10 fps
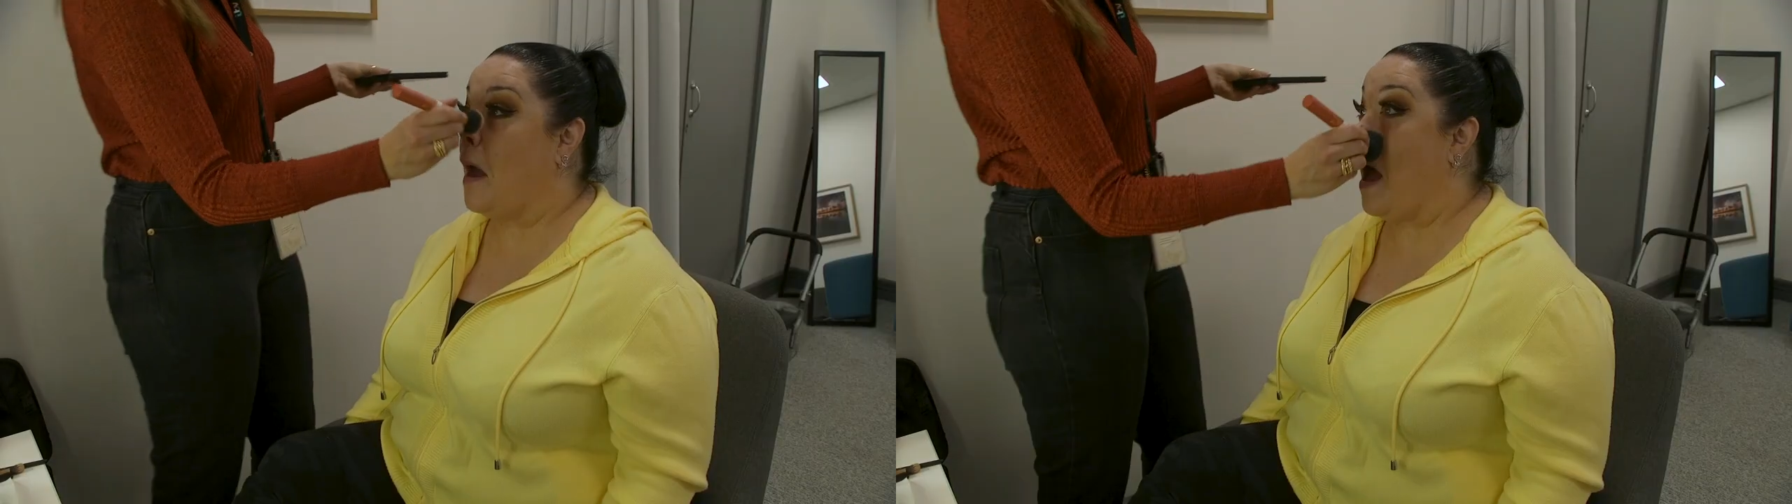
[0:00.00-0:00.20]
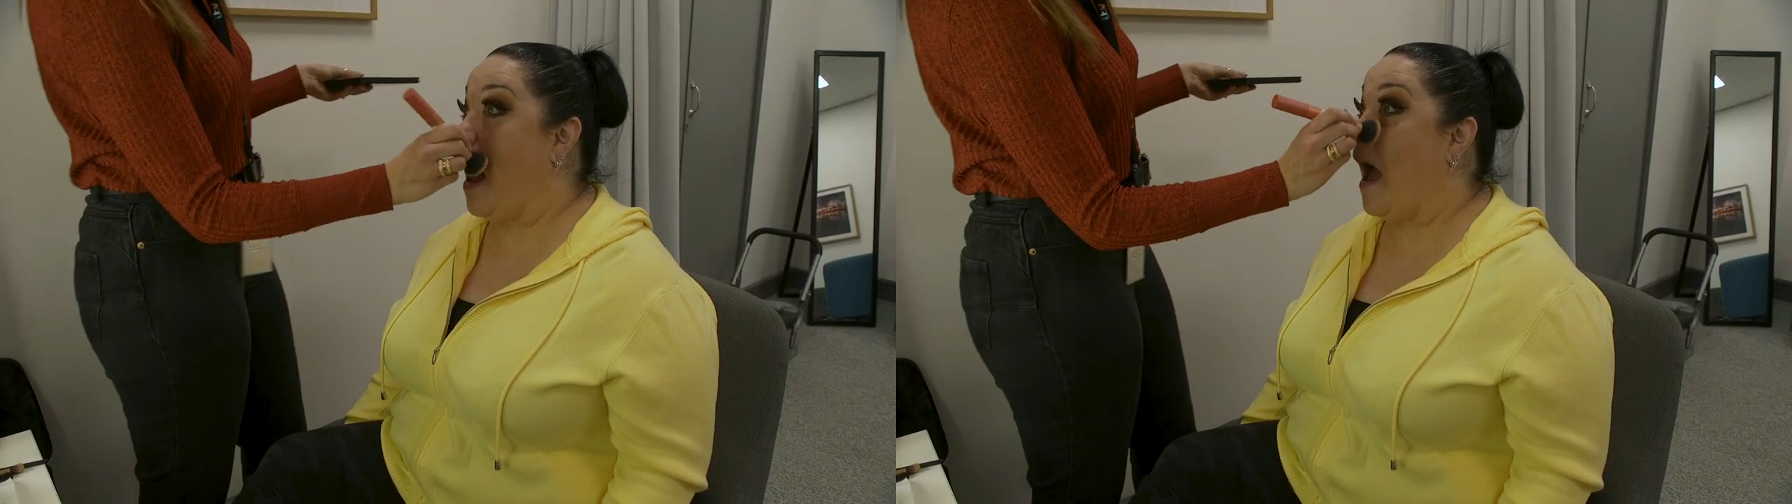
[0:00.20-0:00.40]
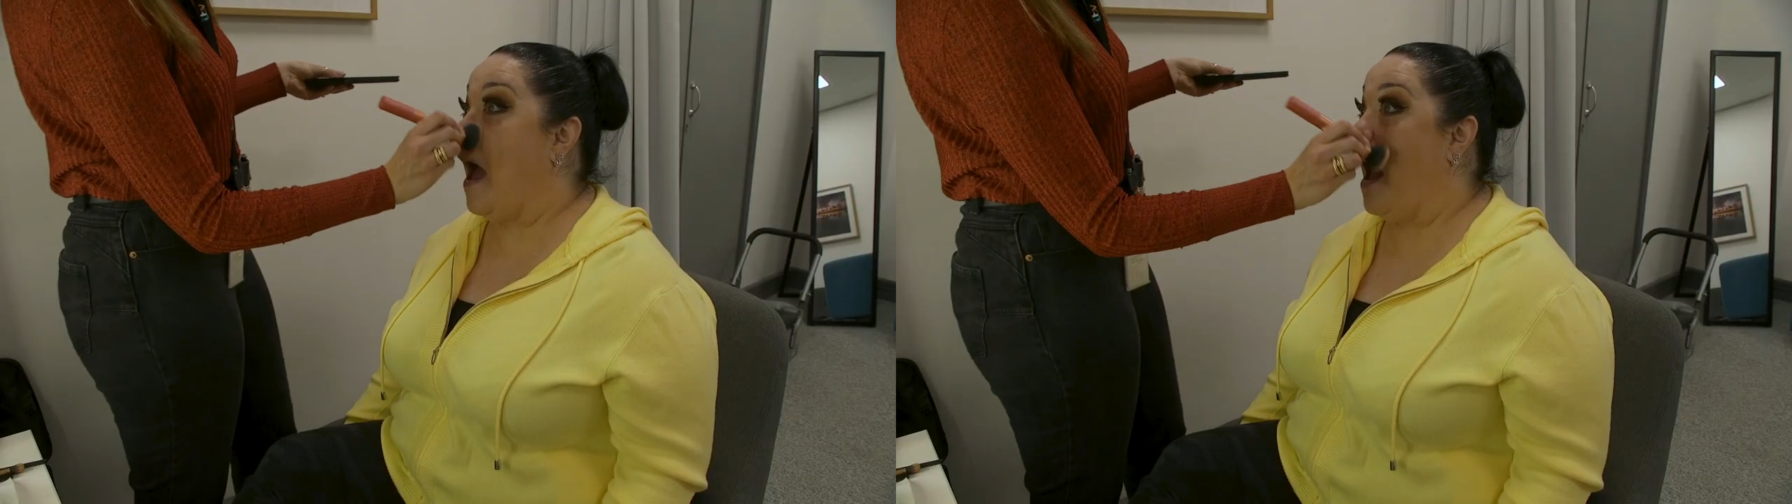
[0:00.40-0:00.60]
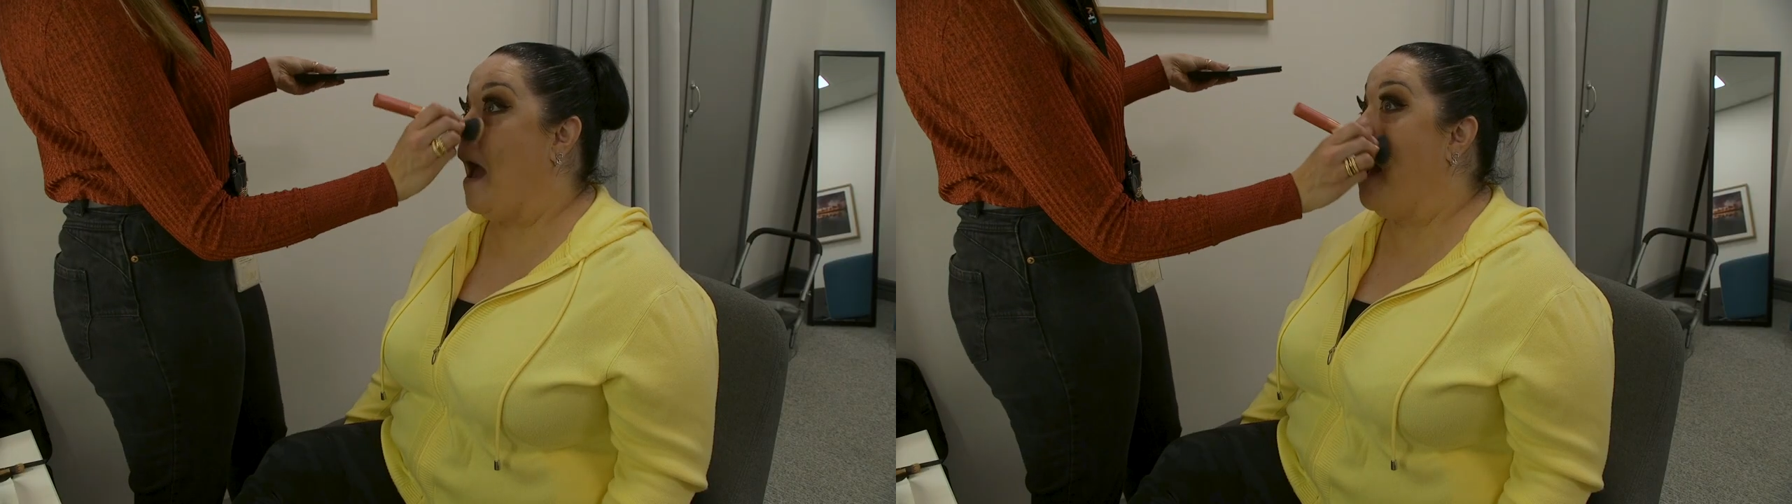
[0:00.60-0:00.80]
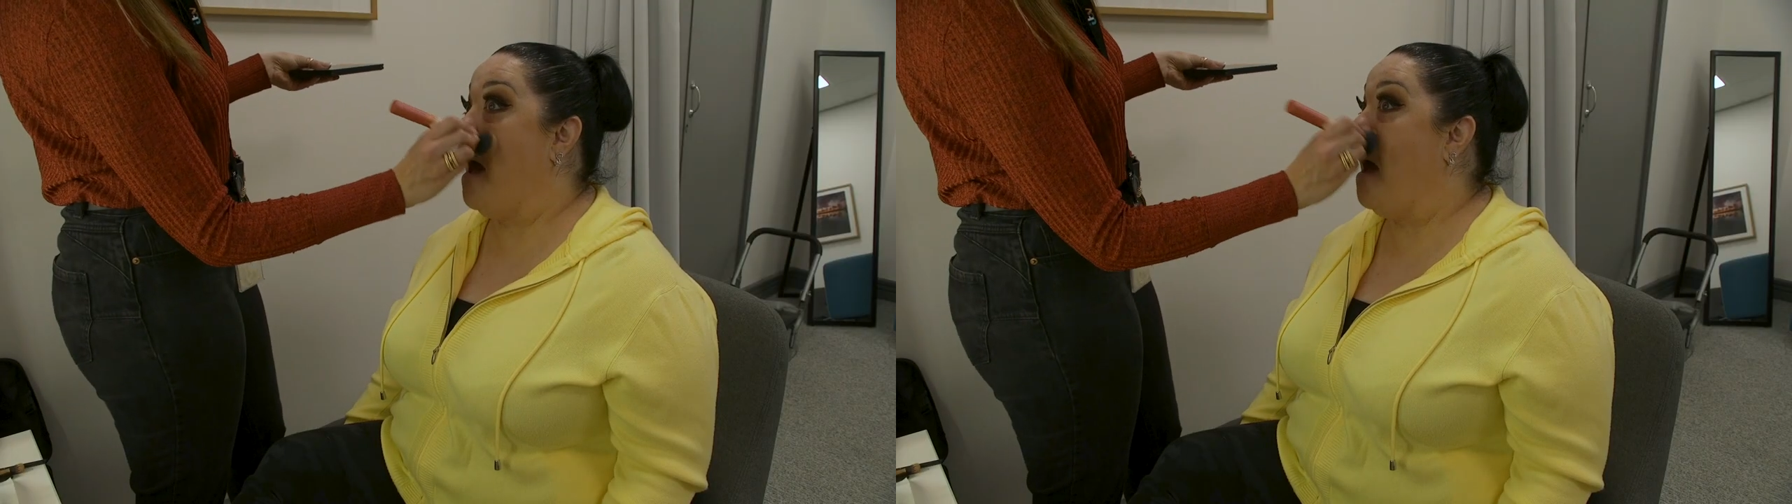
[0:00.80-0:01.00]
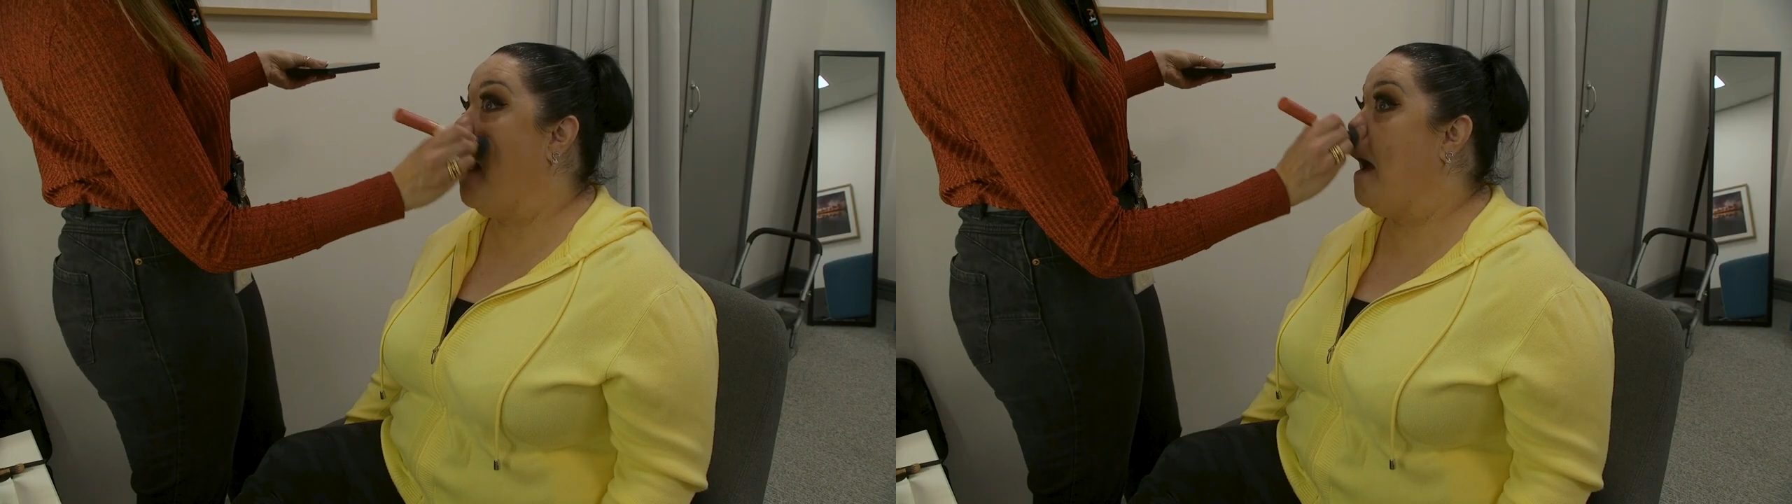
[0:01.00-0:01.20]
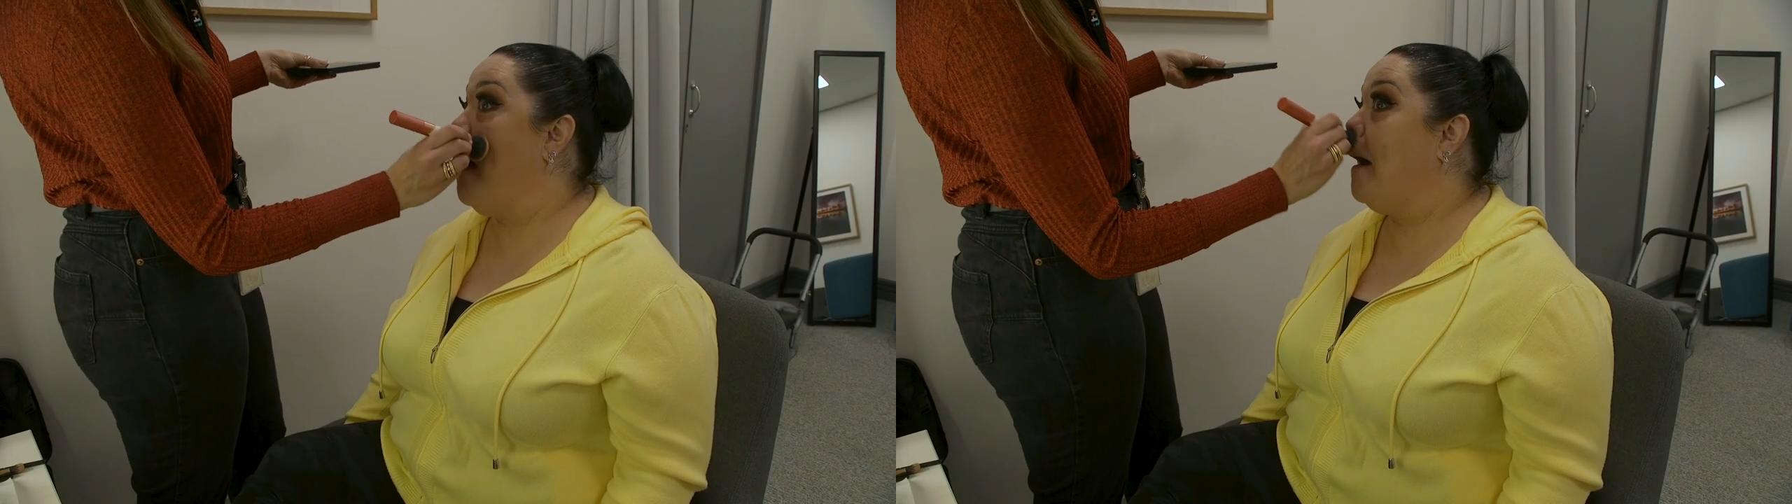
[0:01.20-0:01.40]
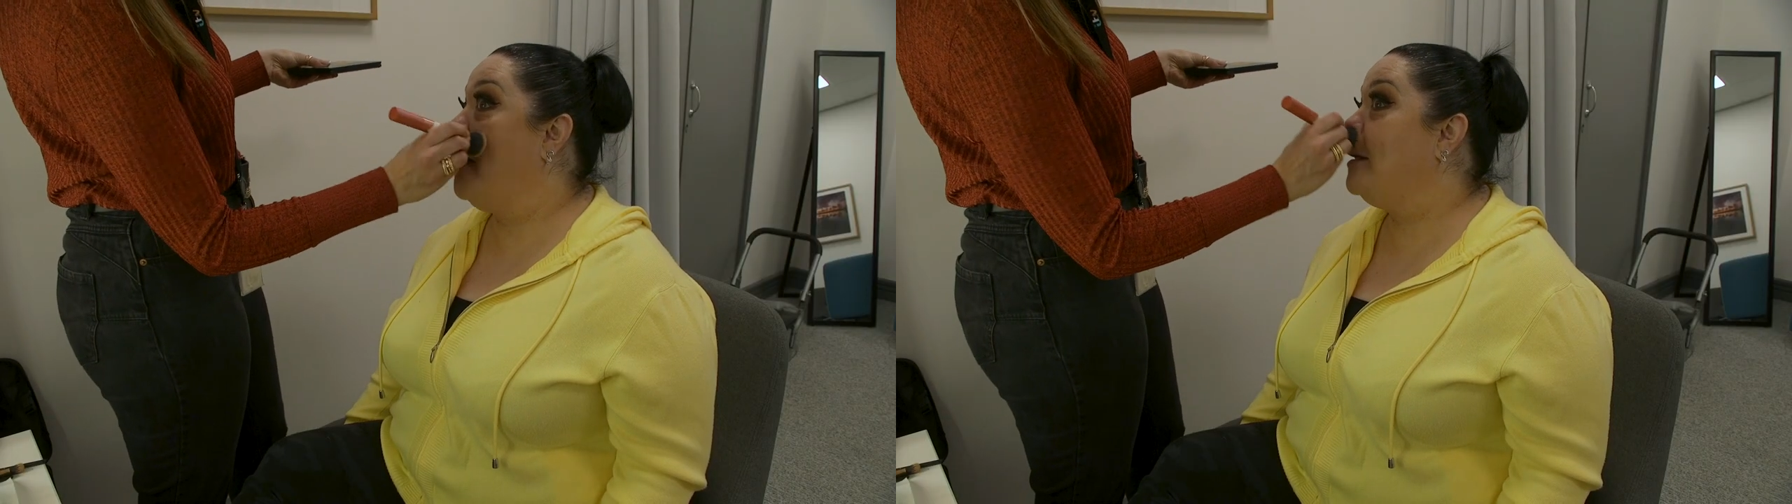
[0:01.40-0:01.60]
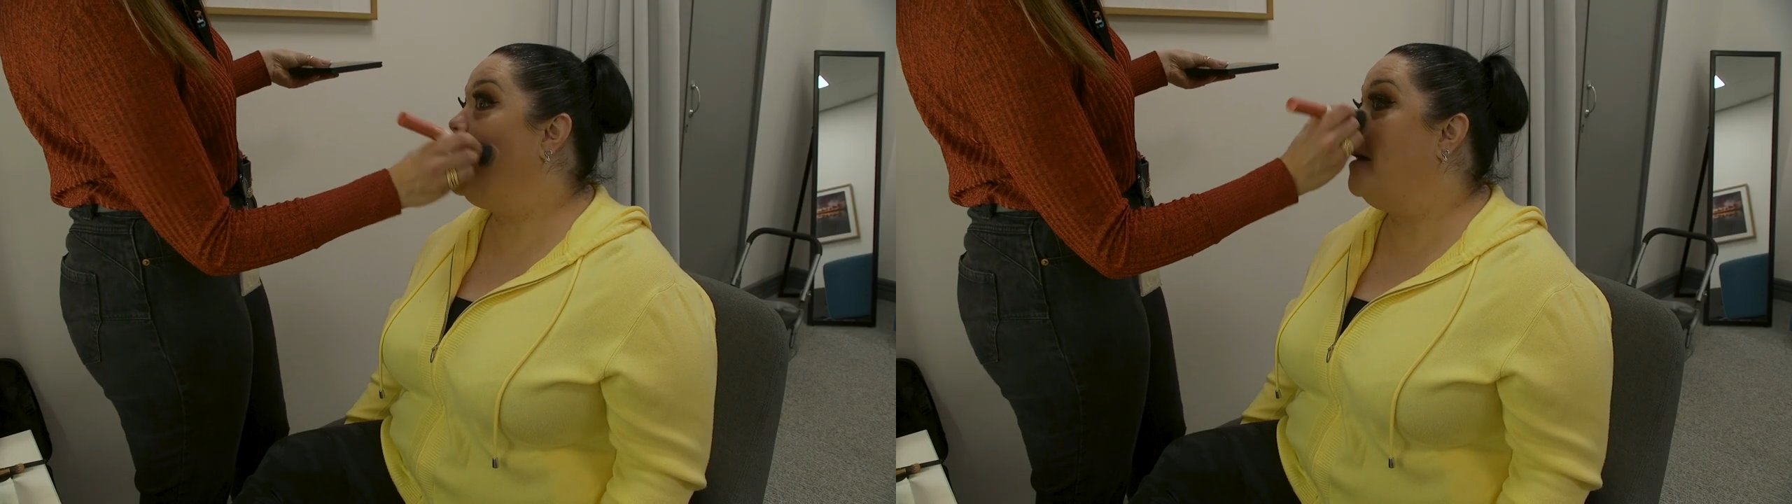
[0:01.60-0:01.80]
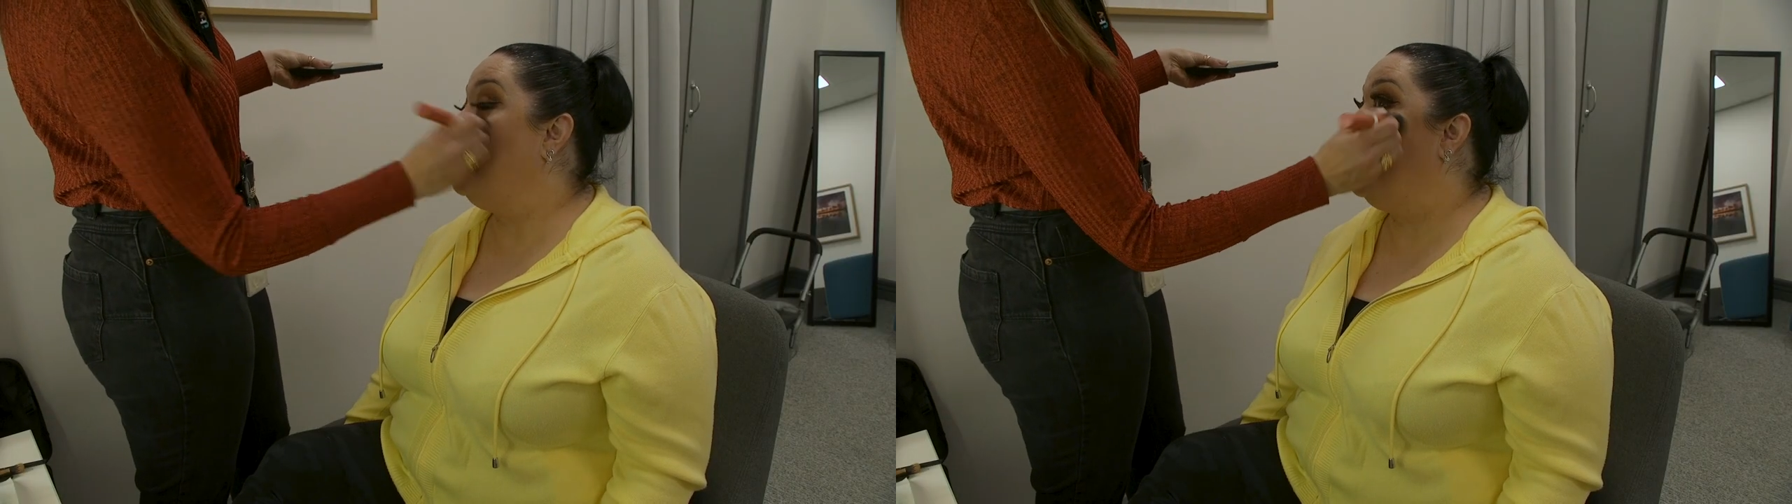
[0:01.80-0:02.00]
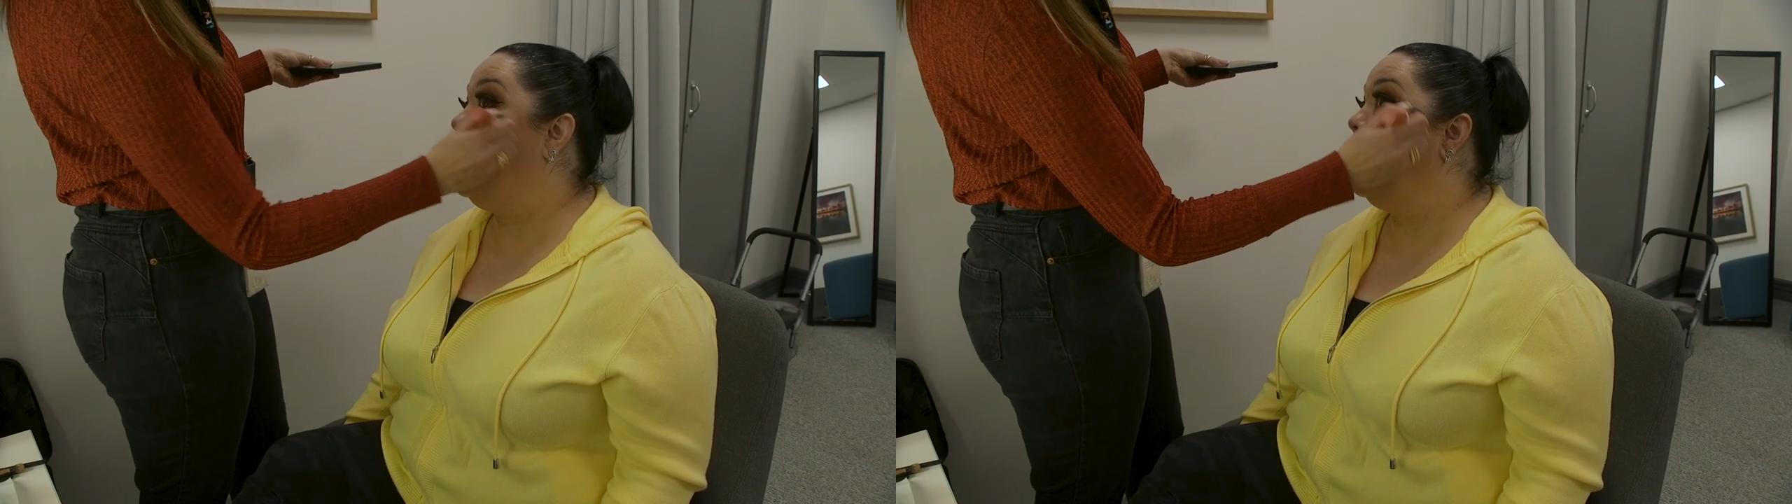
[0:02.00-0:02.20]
nice makeup to do as well. Yeah.